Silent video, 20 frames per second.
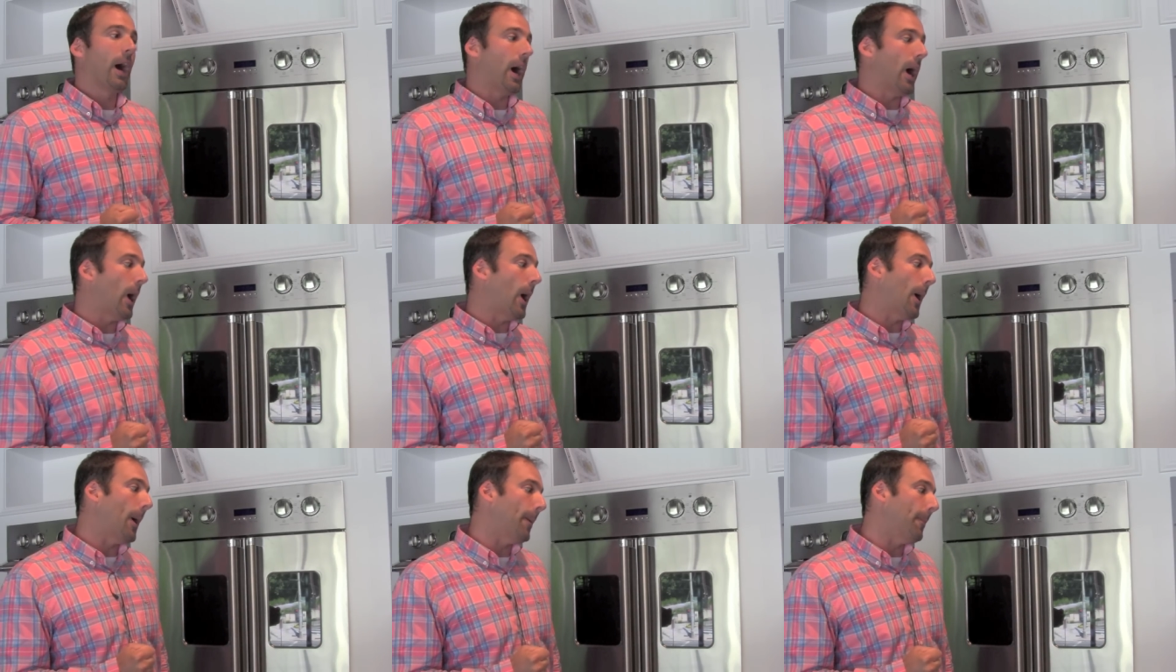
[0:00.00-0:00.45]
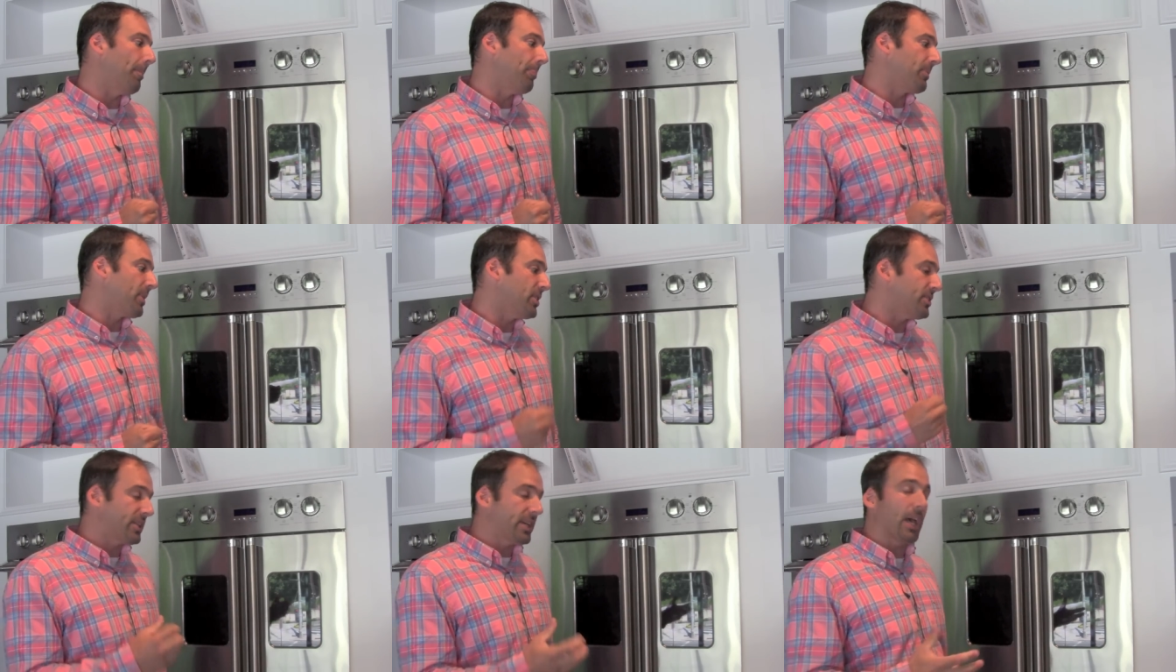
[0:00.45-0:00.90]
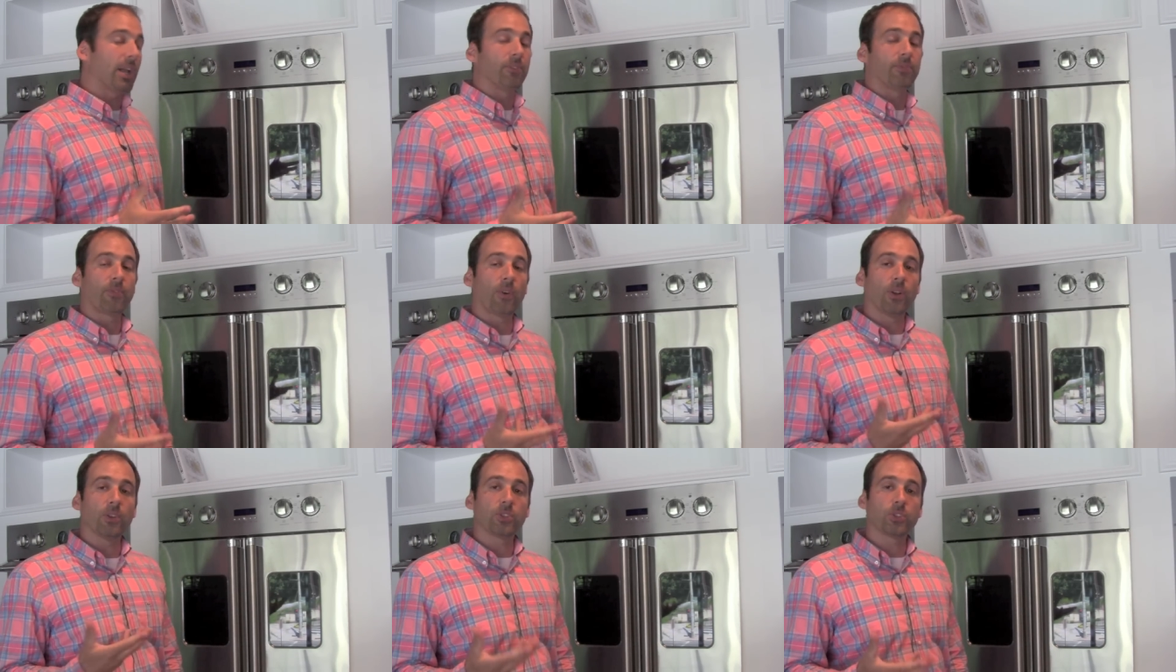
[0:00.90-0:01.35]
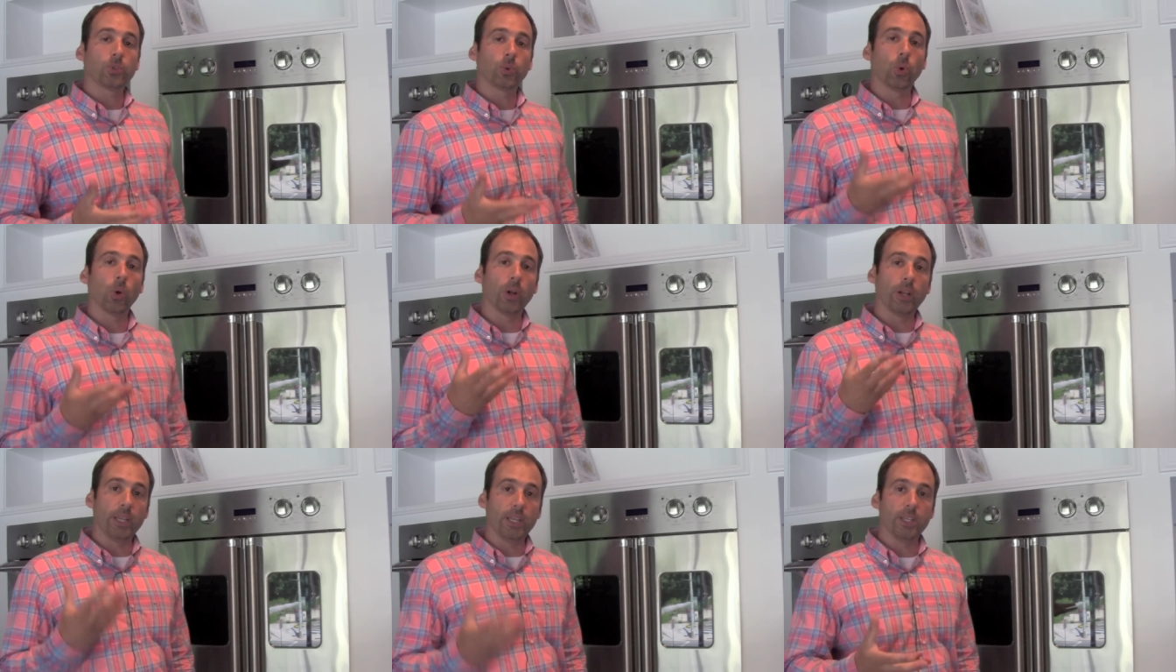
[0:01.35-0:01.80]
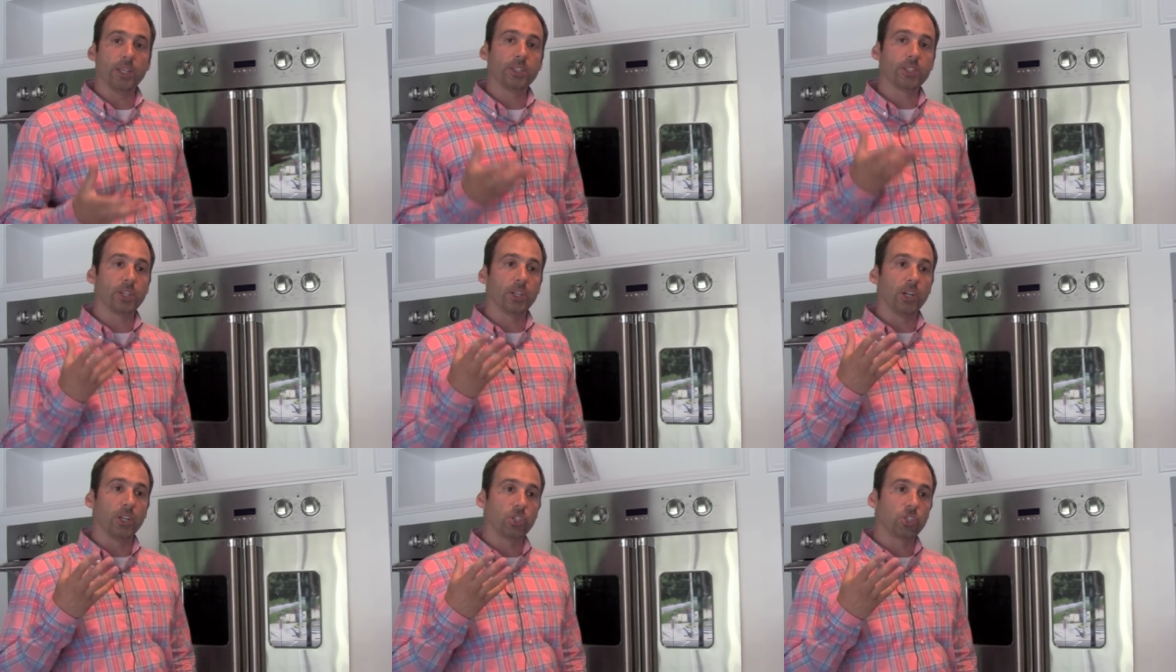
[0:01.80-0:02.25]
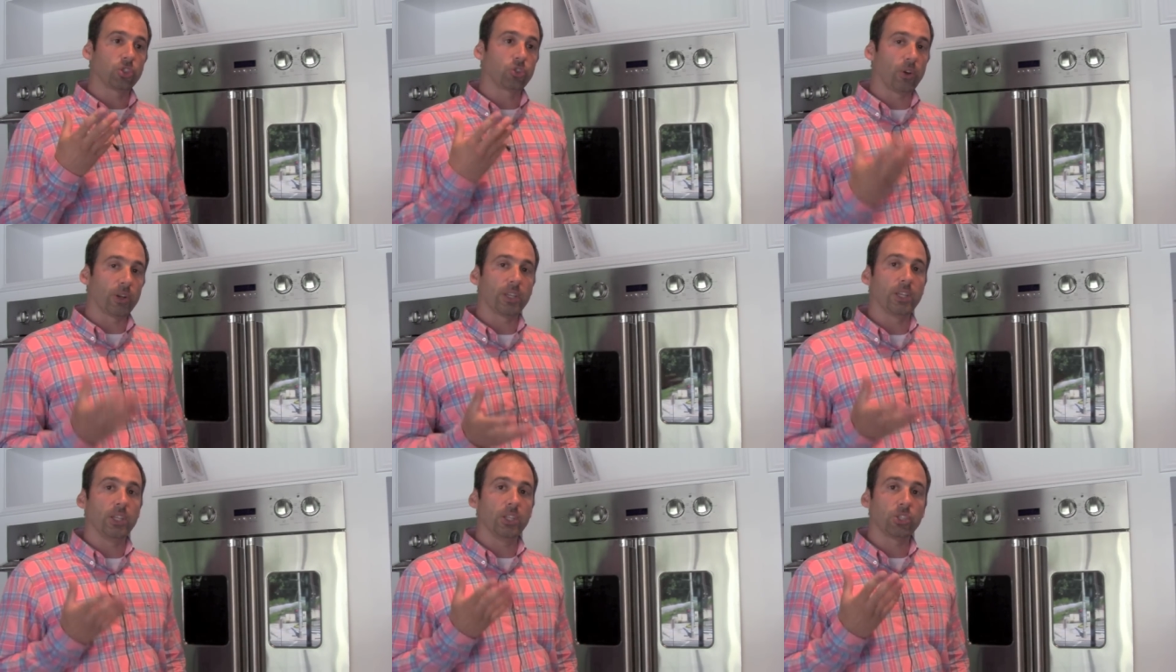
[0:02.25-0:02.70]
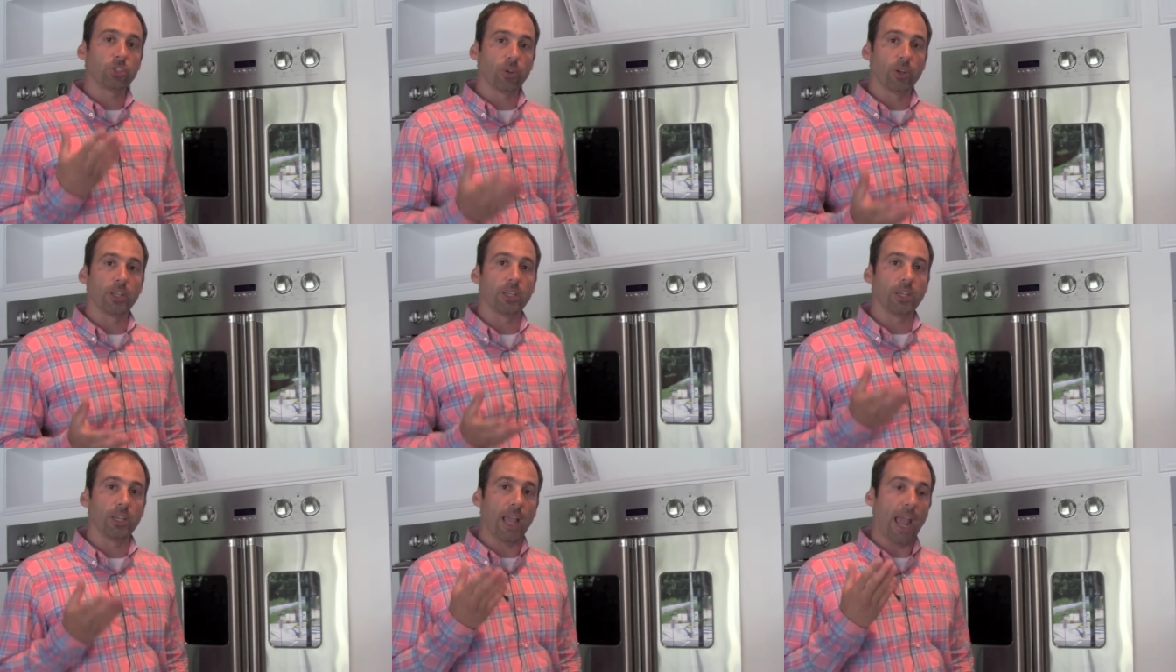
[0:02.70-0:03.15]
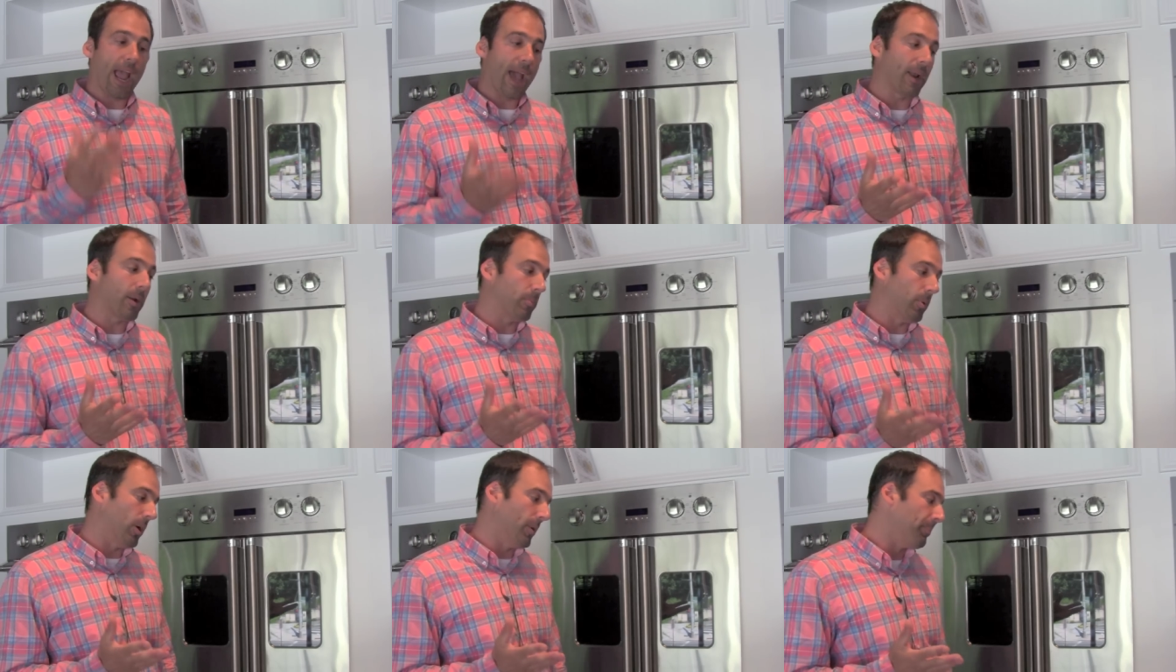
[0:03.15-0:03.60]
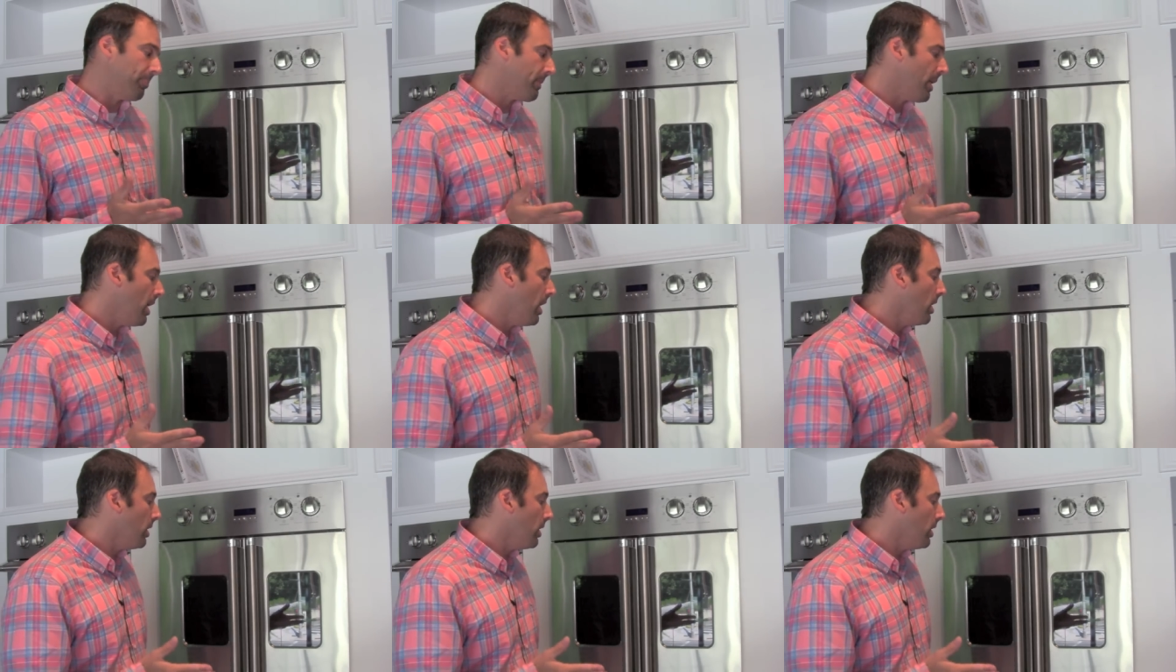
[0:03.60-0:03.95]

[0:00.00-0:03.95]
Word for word: because um, again, a French door is a tricky, tricky animal.